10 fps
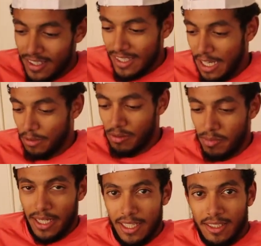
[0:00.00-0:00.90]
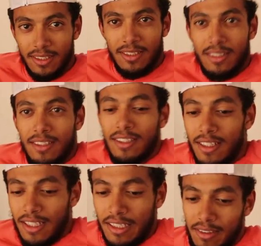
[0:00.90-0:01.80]
Yeah, not bad.
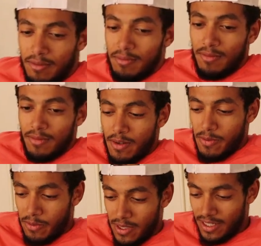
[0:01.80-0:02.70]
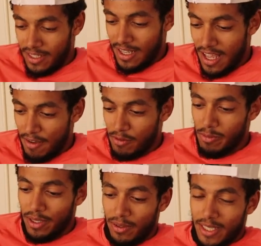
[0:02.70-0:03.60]
Like we, I have to
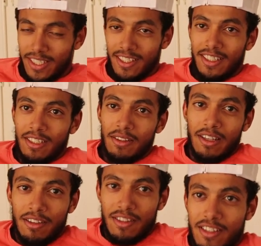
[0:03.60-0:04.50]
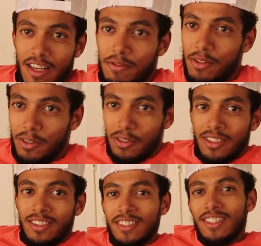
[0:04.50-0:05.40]
be ready in the, this afternoon.
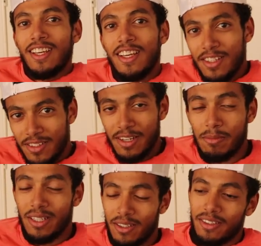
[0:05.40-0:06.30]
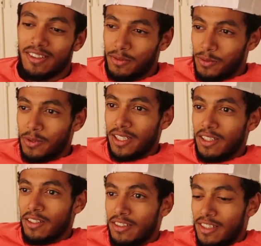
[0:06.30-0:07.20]
It's gonna be a really
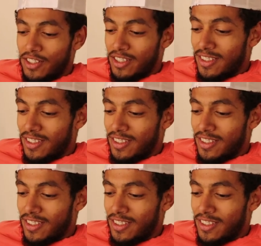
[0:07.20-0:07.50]
long session.